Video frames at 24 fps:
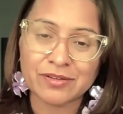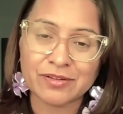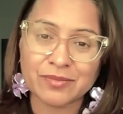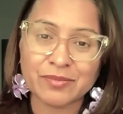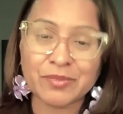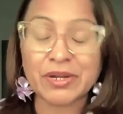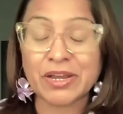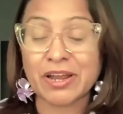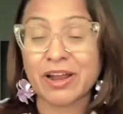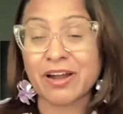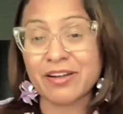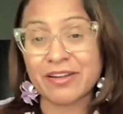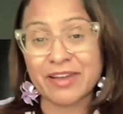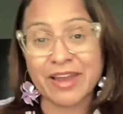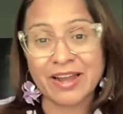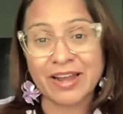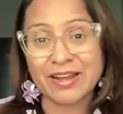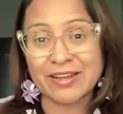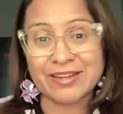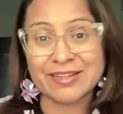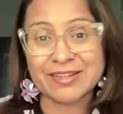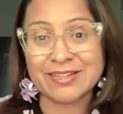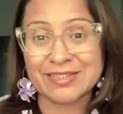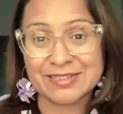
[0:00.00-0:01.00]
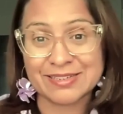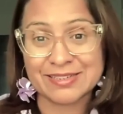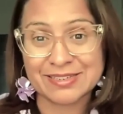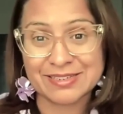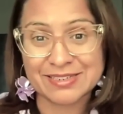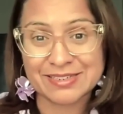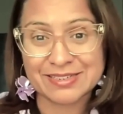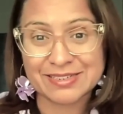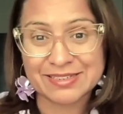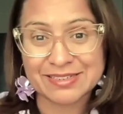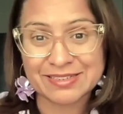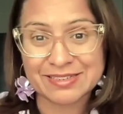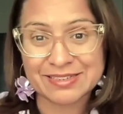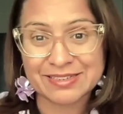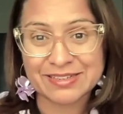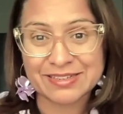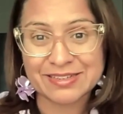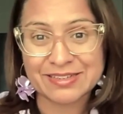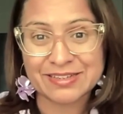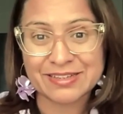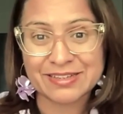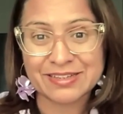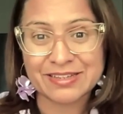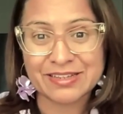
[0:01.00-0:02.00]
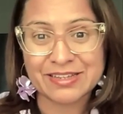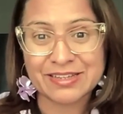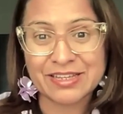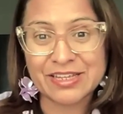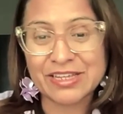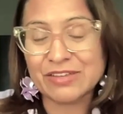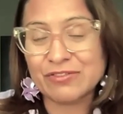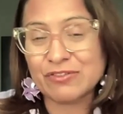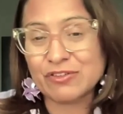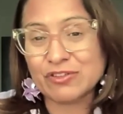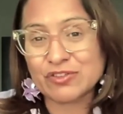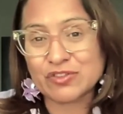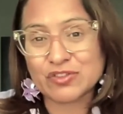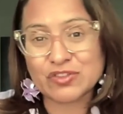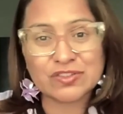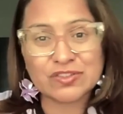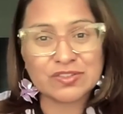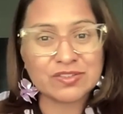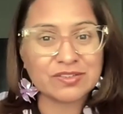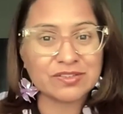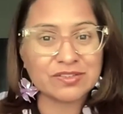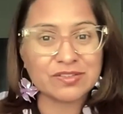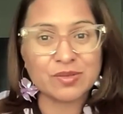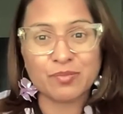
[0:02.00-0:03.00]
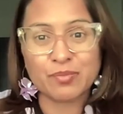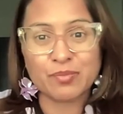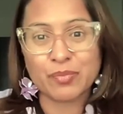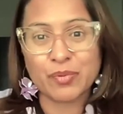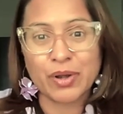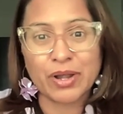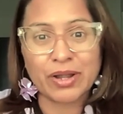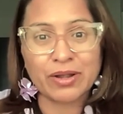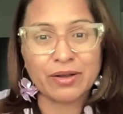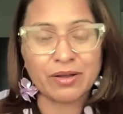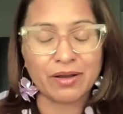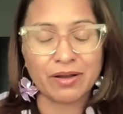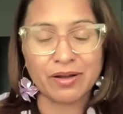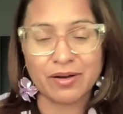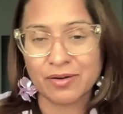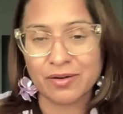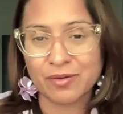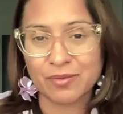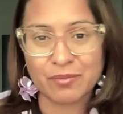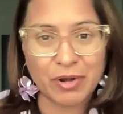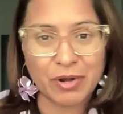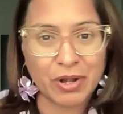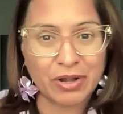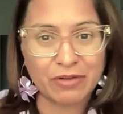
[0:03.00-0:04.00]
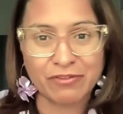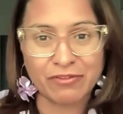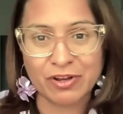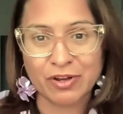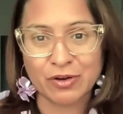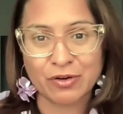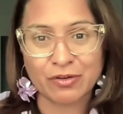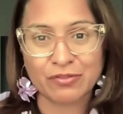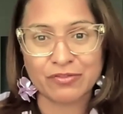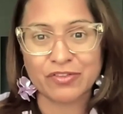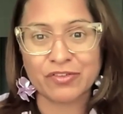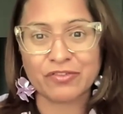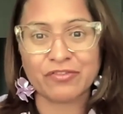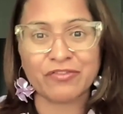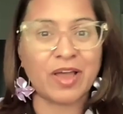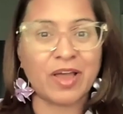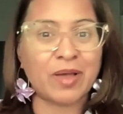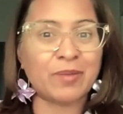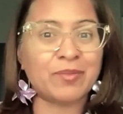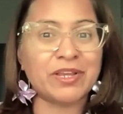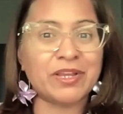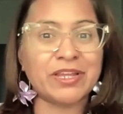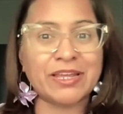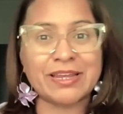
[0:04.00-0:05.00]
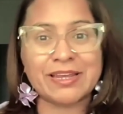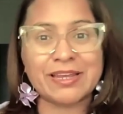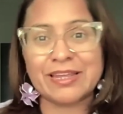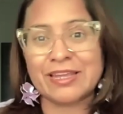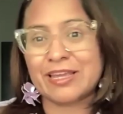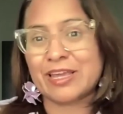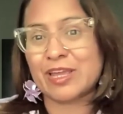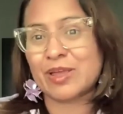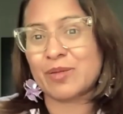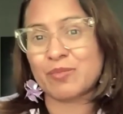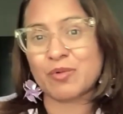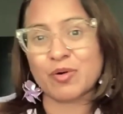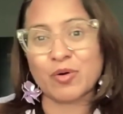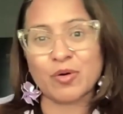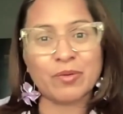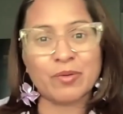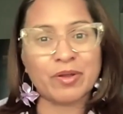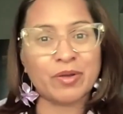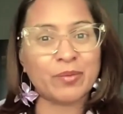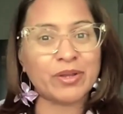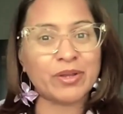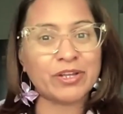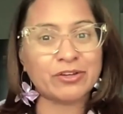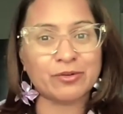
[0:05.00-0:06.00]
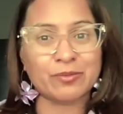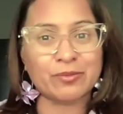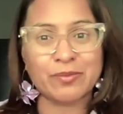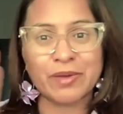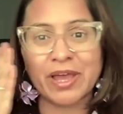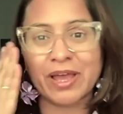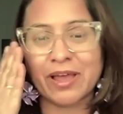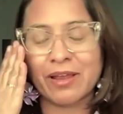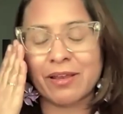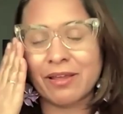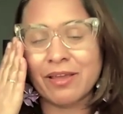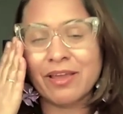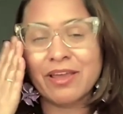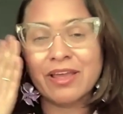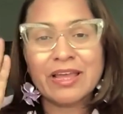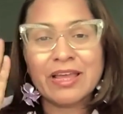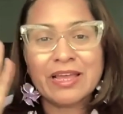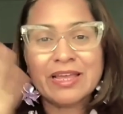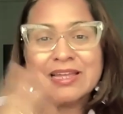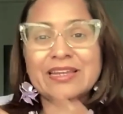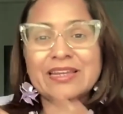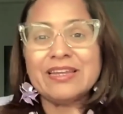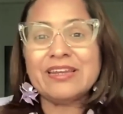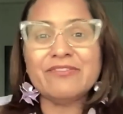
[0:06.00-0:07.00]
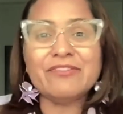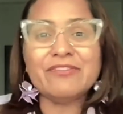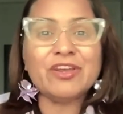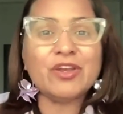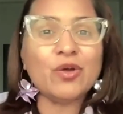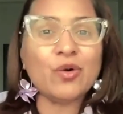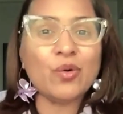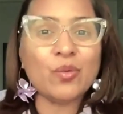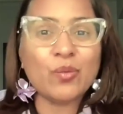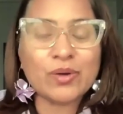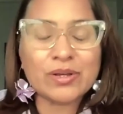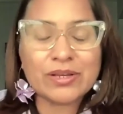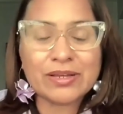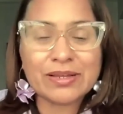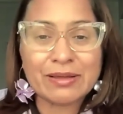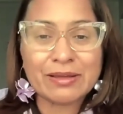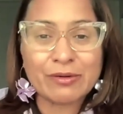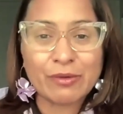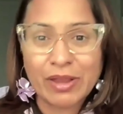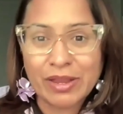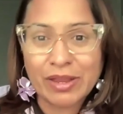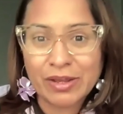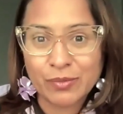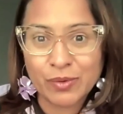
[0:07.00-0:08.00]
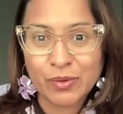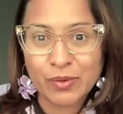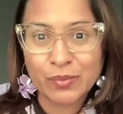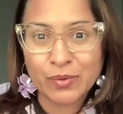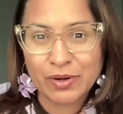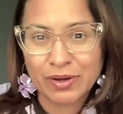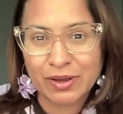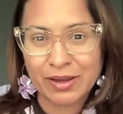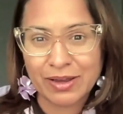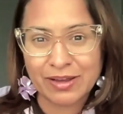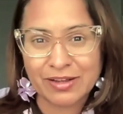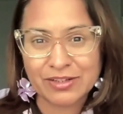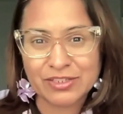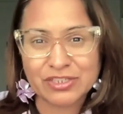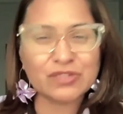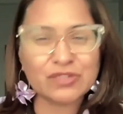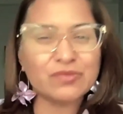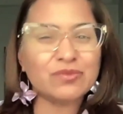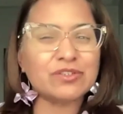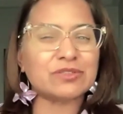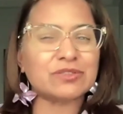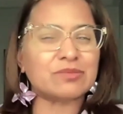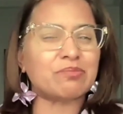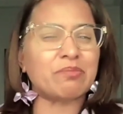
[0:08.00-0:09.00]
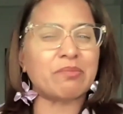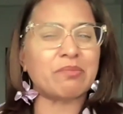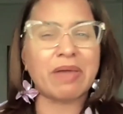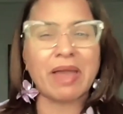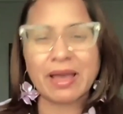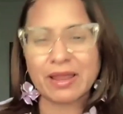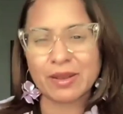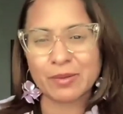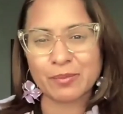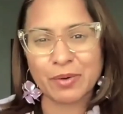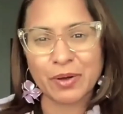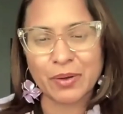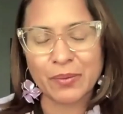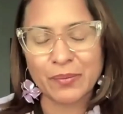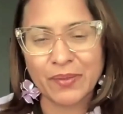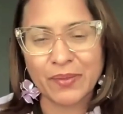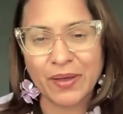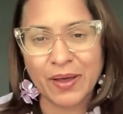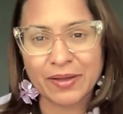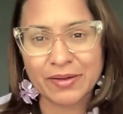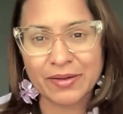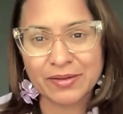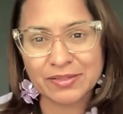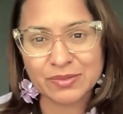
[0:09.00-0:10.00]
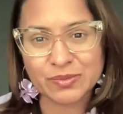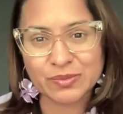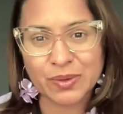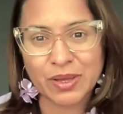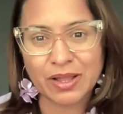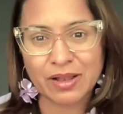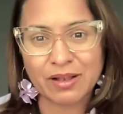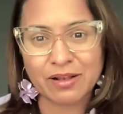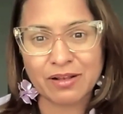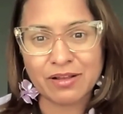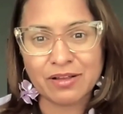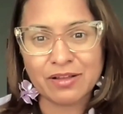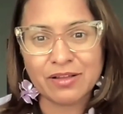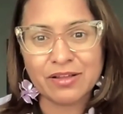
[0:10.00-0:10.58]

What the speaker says: but our dad didn't. He was just the breadwinner of the family, and he came home and went to bed. He didn't even know what grade we were in, and she was mad about that as well.